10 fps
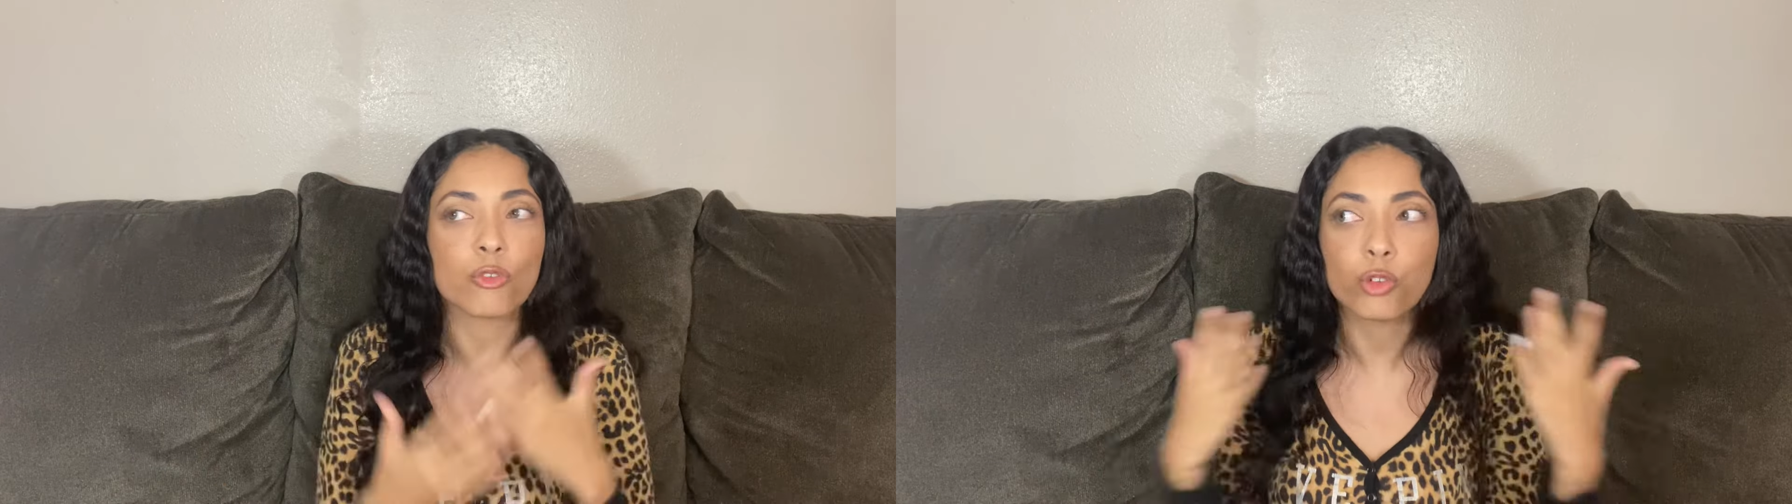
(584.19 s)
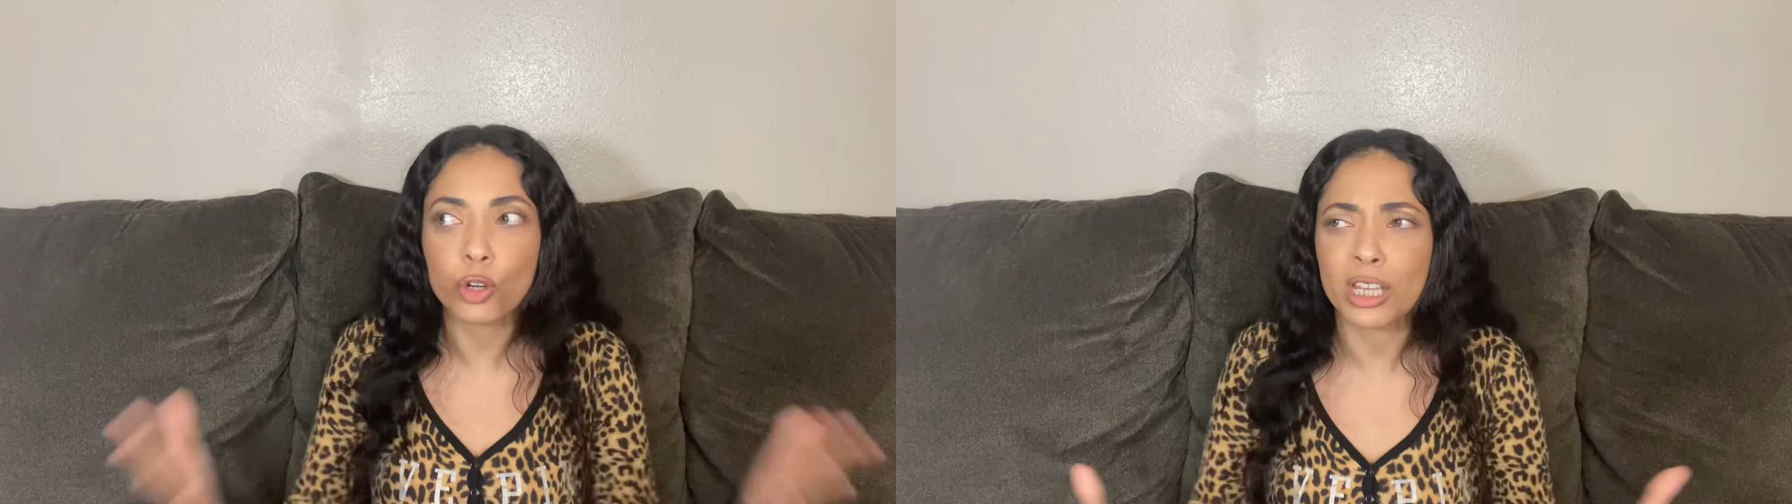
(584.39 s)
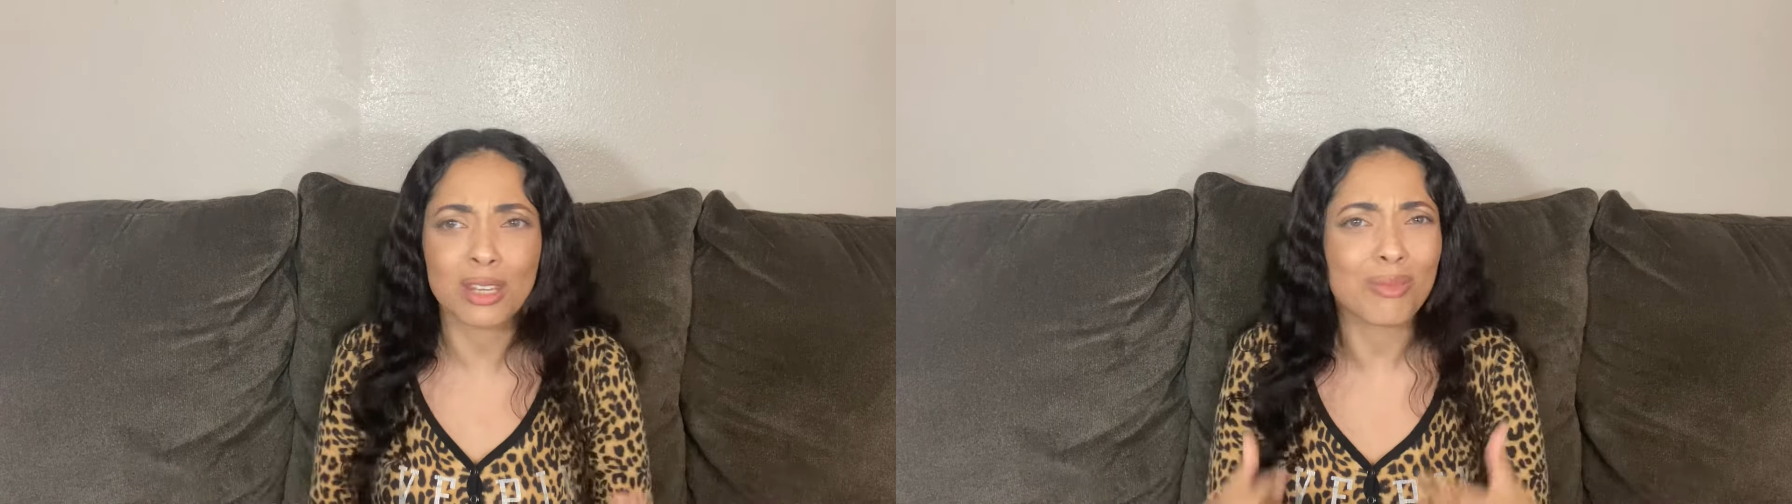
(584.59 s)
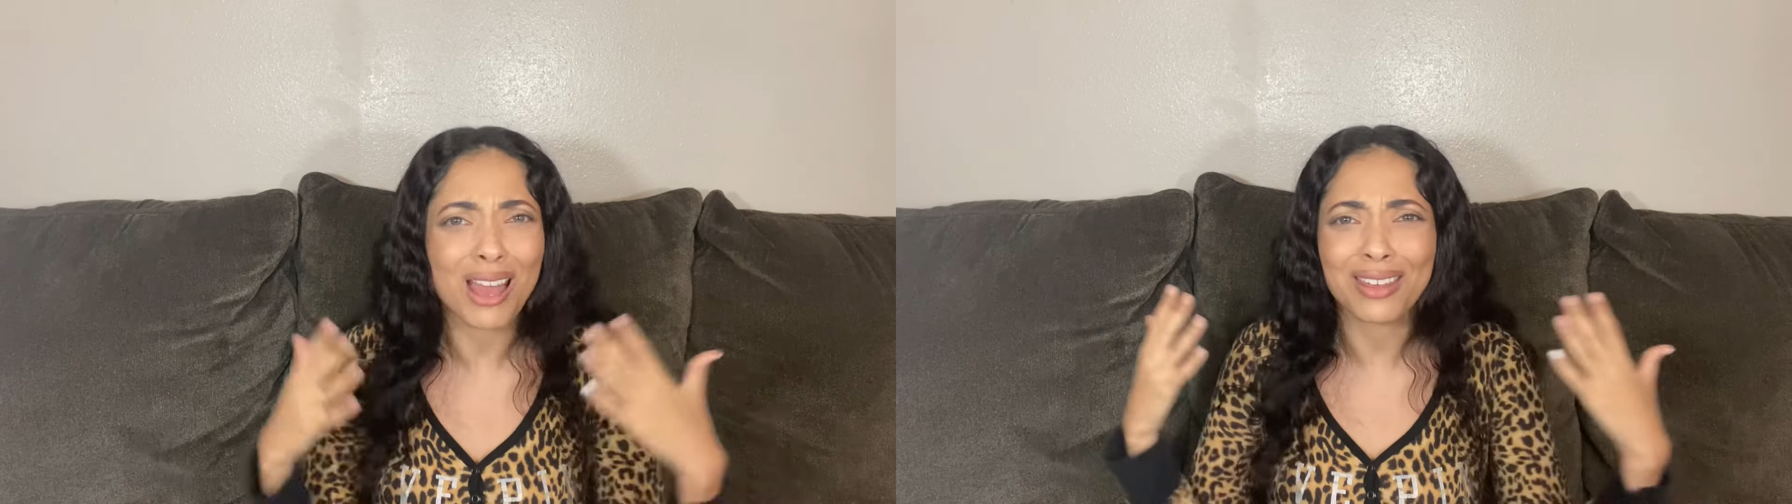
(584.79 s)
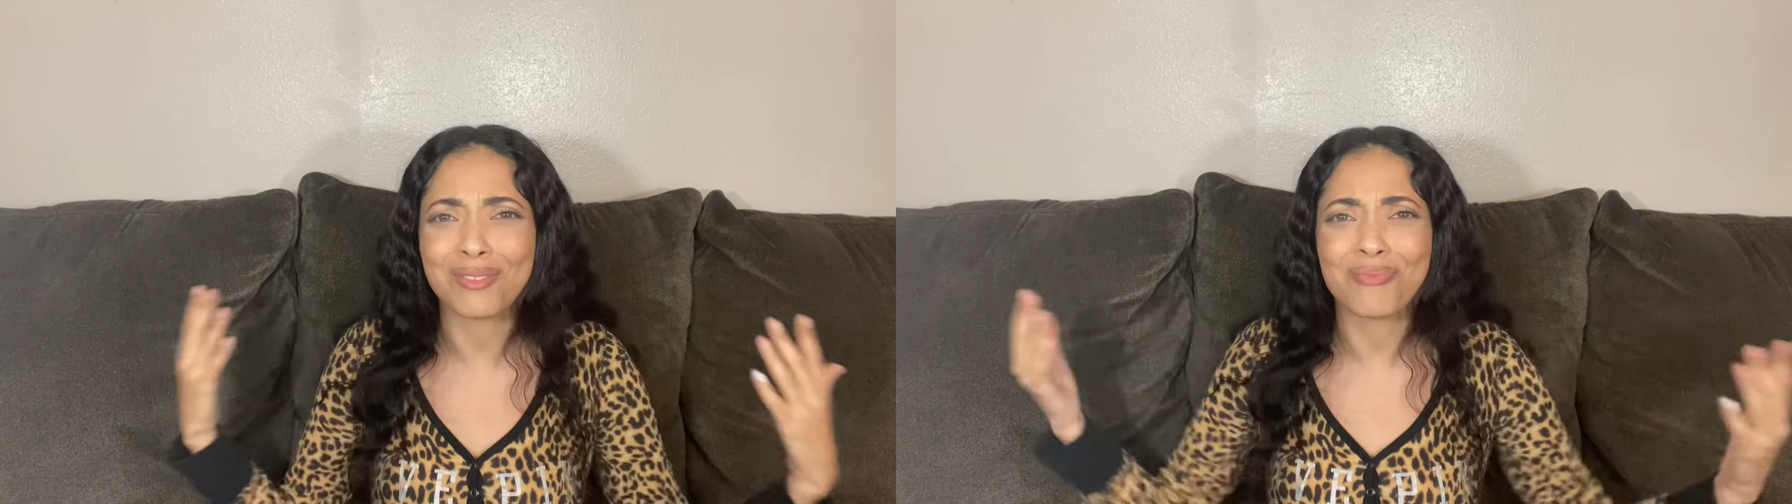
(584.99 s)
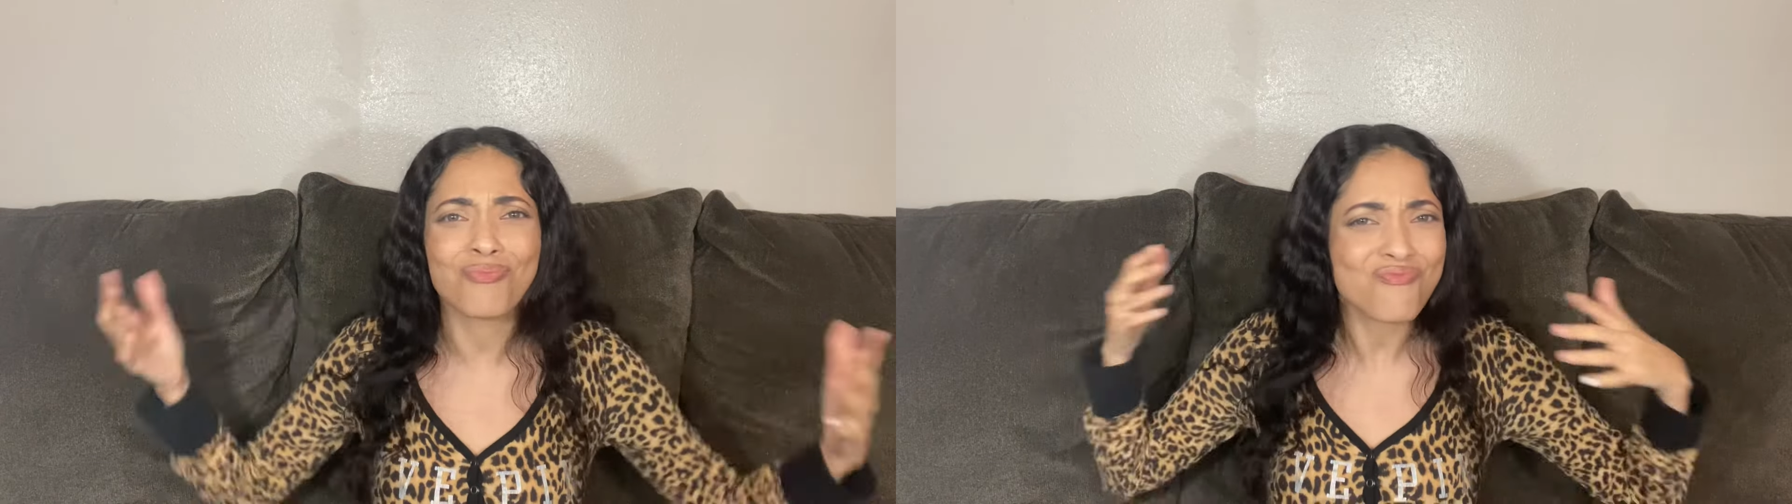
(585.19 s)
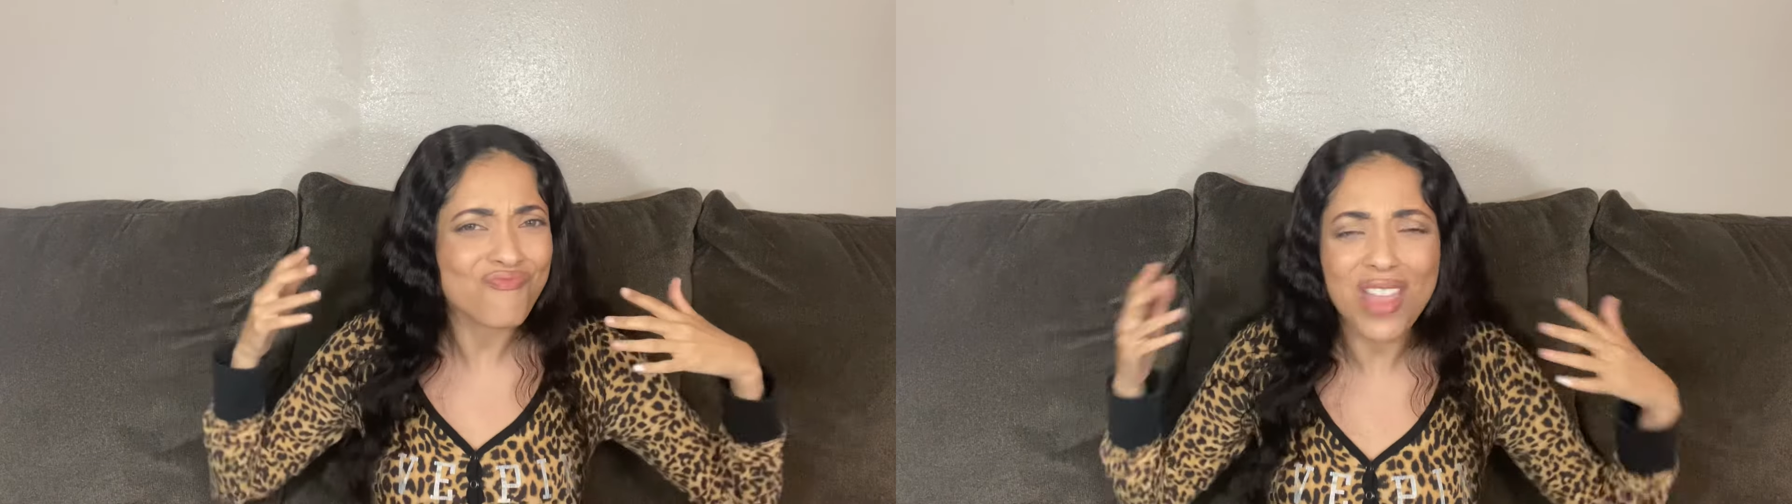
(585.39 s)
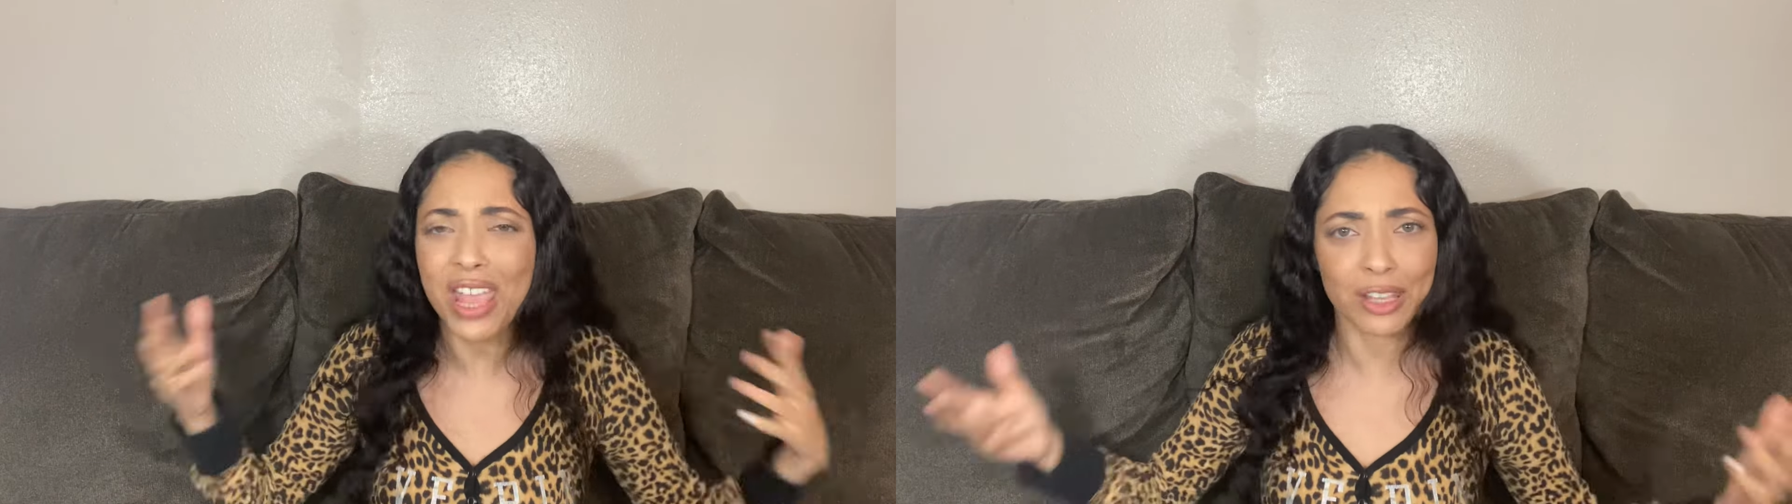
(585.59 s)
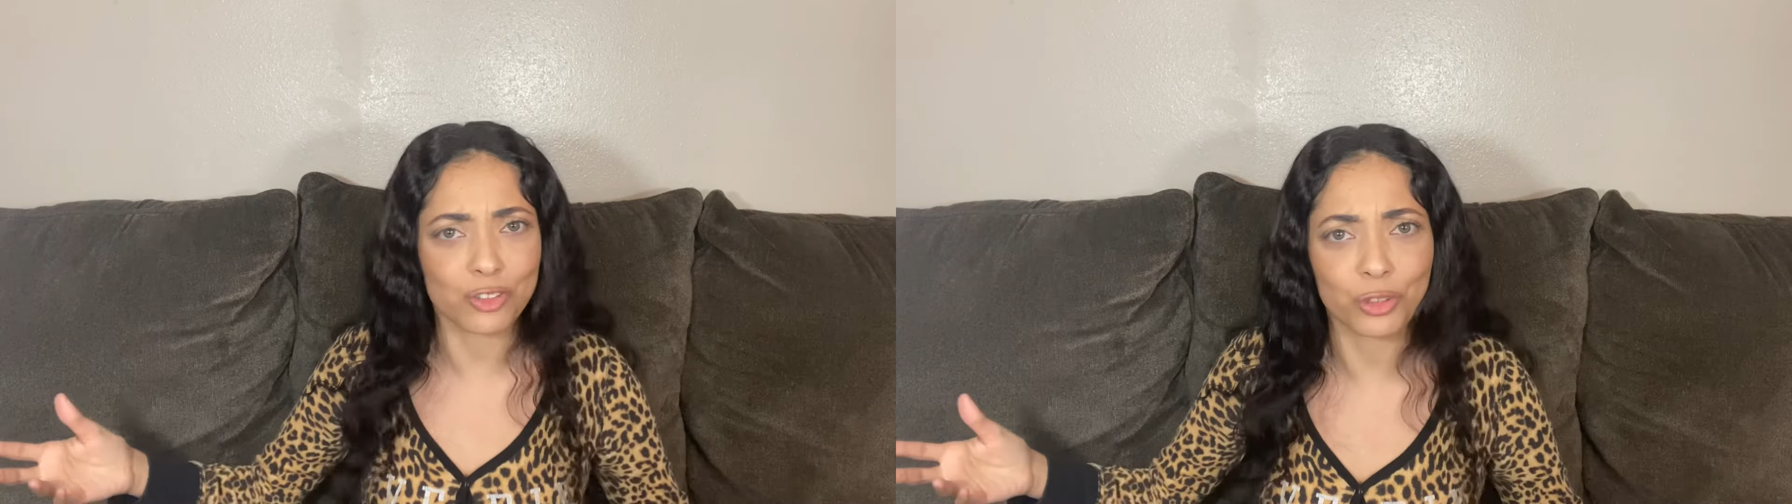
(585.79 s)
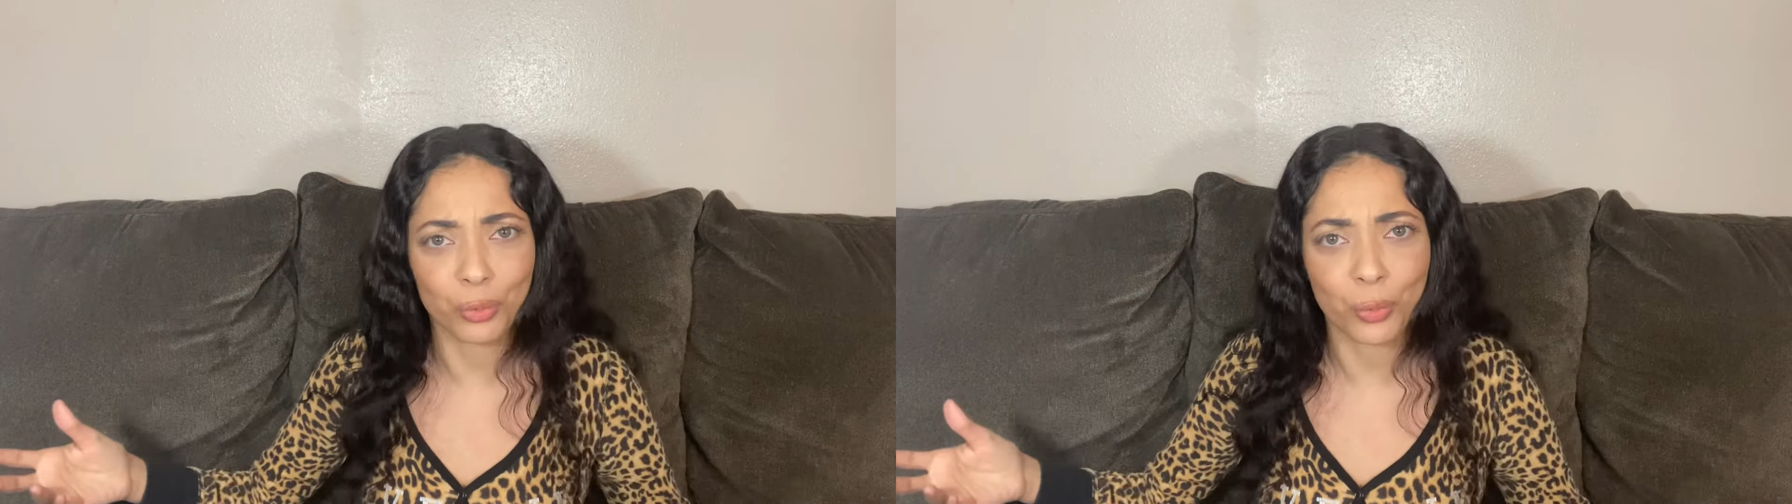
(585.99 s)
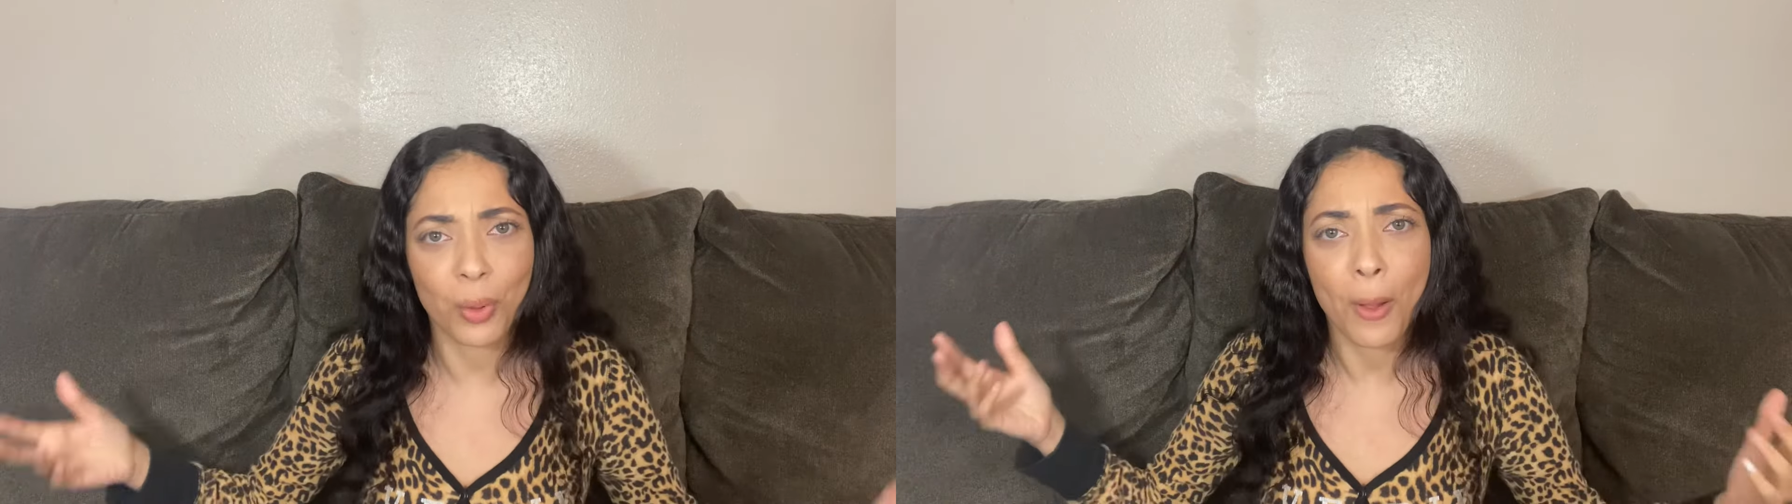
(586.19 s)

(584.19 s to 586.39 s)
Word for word: for anybody in general.